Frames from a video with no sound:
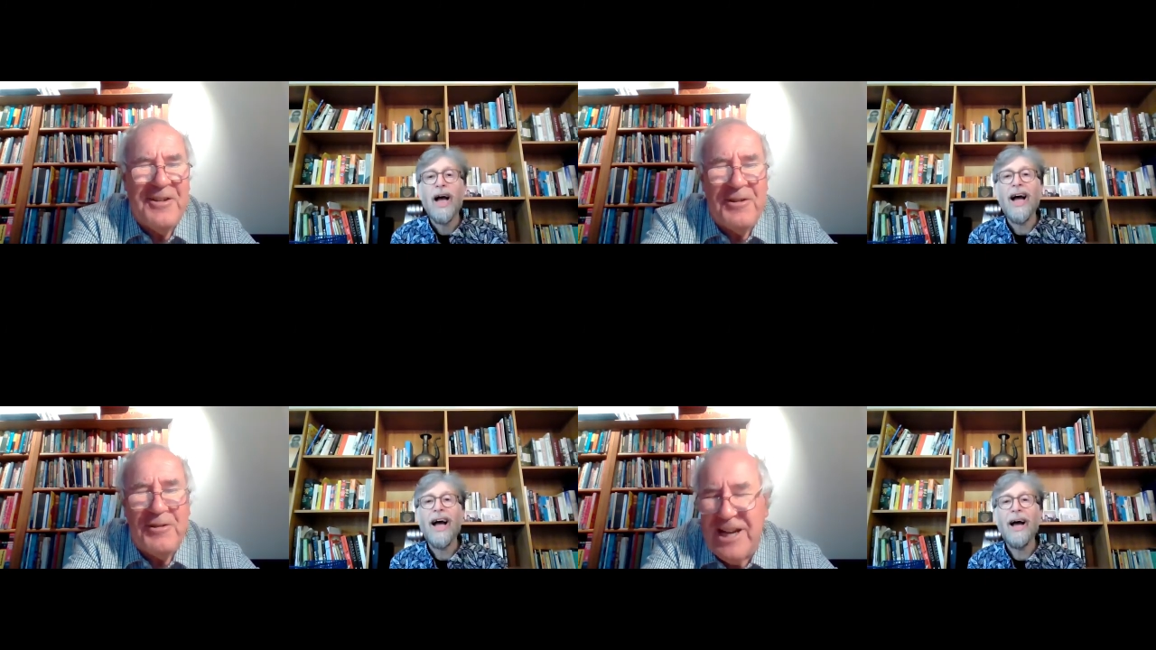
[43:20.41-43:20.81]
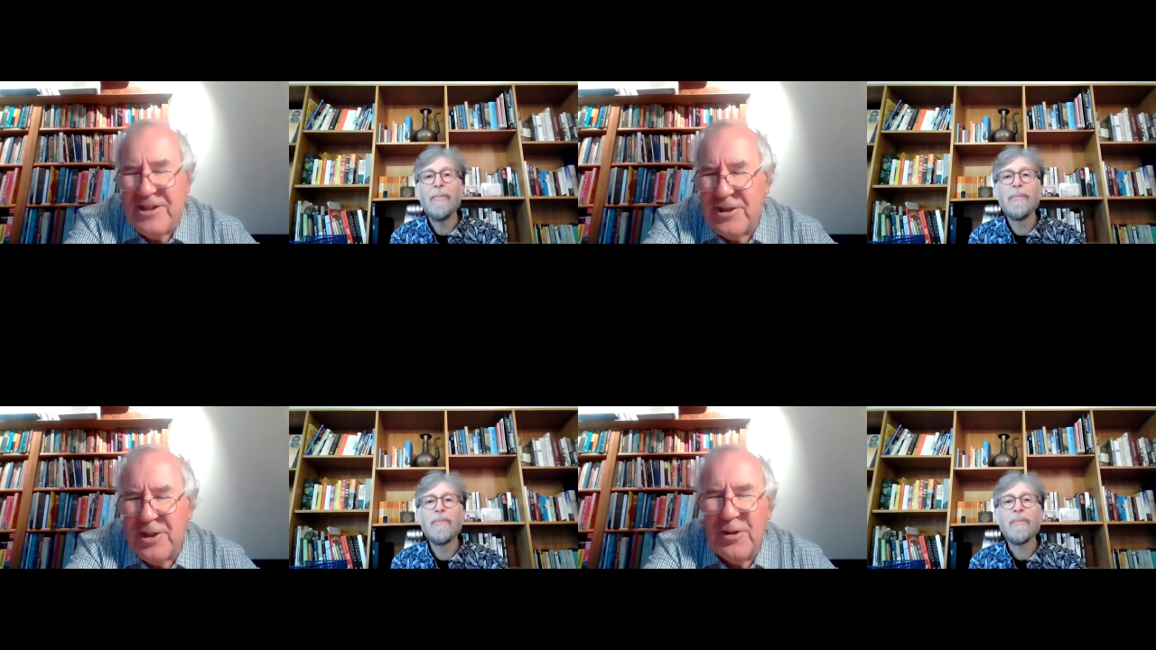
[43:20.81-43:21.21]
Speaker 1: Um,
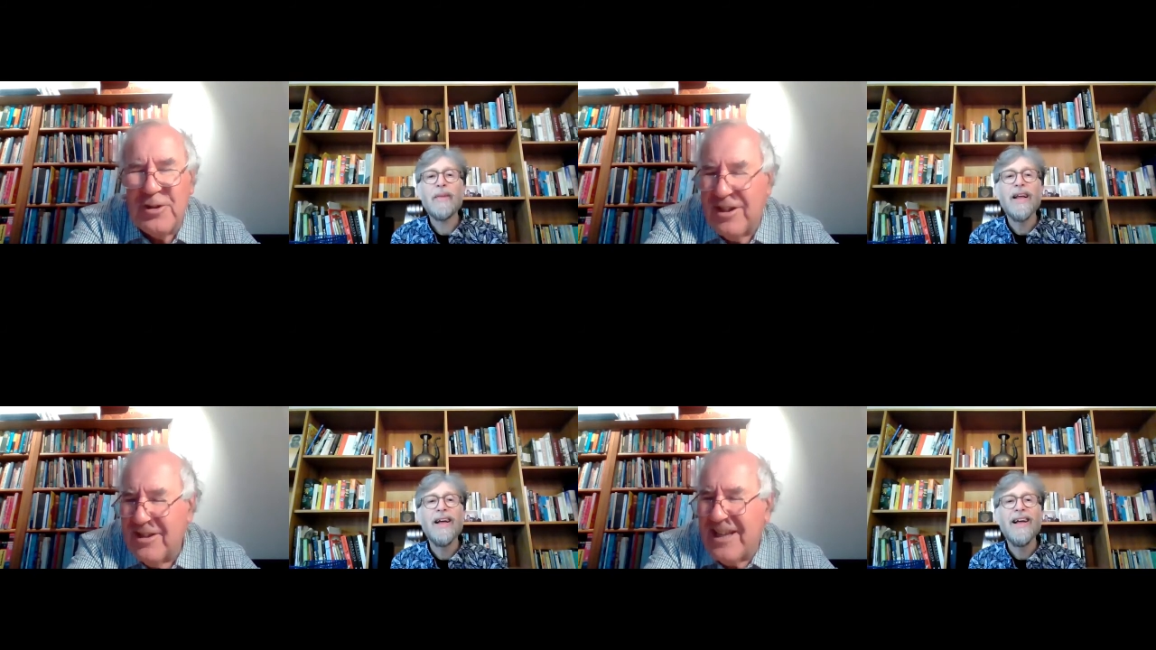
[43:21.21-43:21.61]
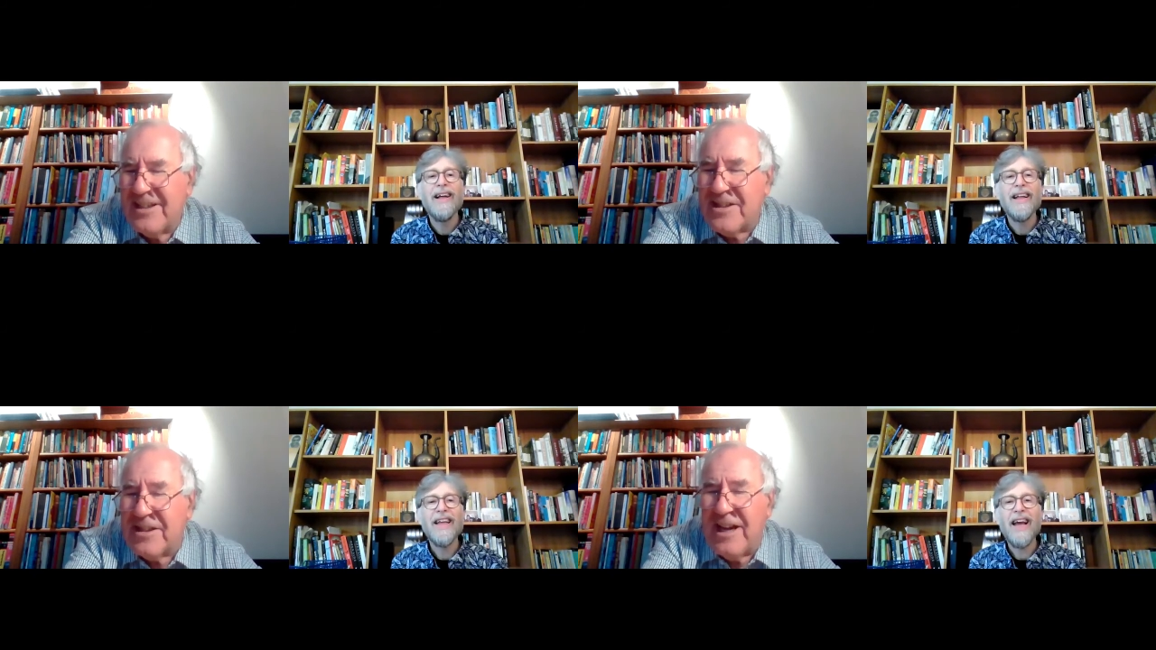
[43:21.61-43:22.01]
Great to talk.
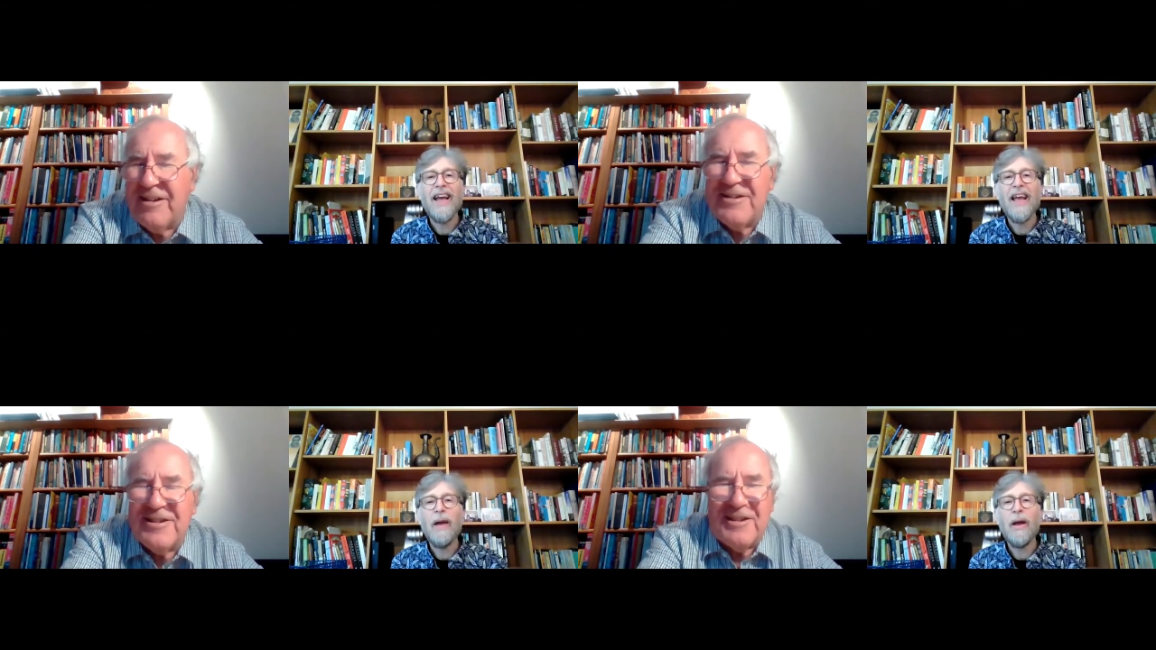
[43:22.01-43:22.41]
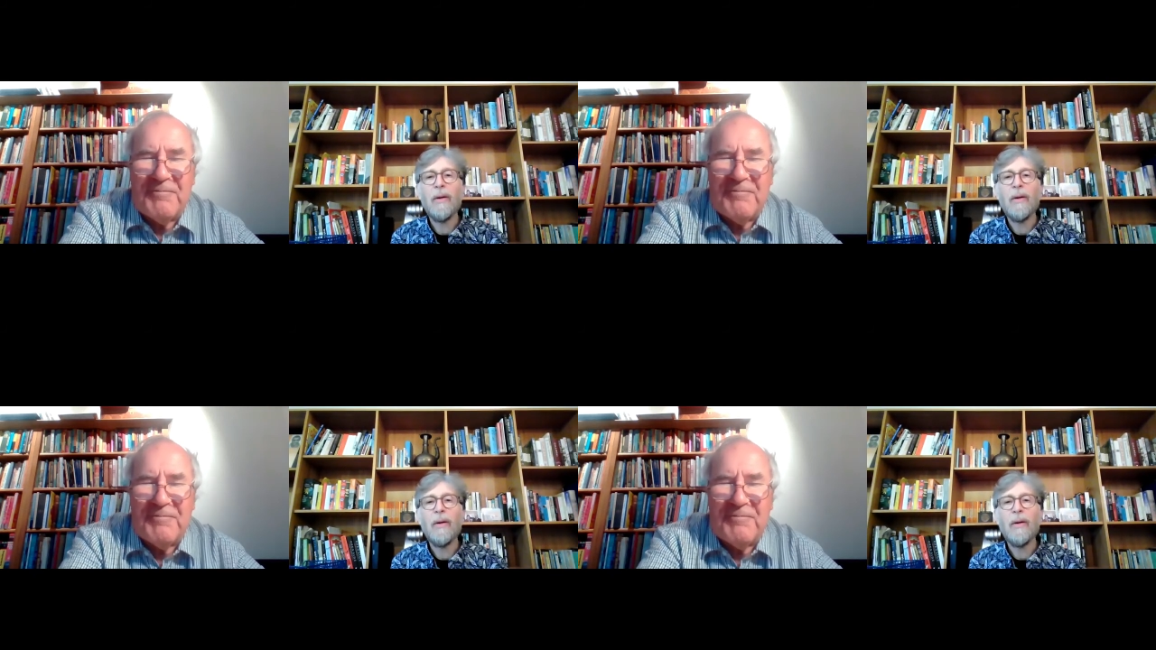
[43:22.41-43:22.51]
Thanks, yeah, Gareth.